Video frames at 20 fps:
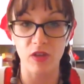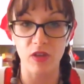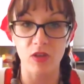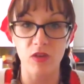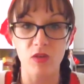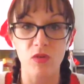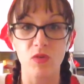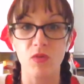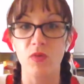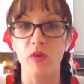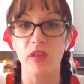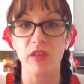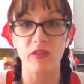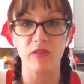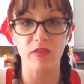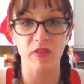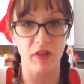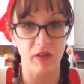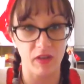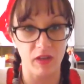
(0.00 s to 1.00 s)
you and
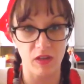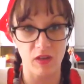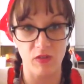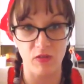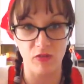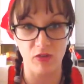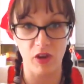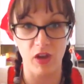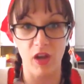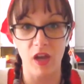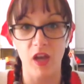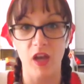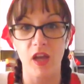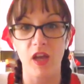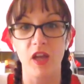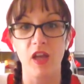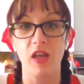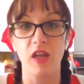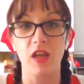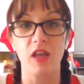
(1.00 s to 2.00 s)
sucking you dry
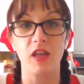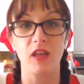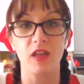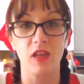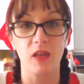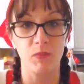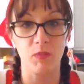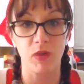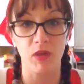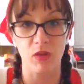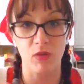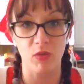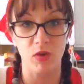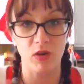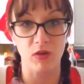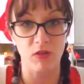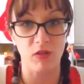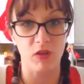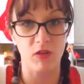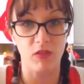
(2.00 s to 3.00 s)
and keeping you
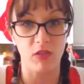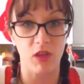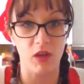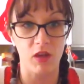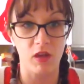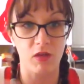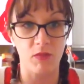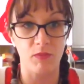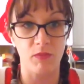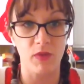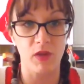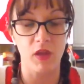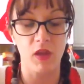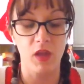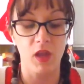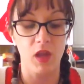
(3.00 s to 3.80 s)
under their thumb.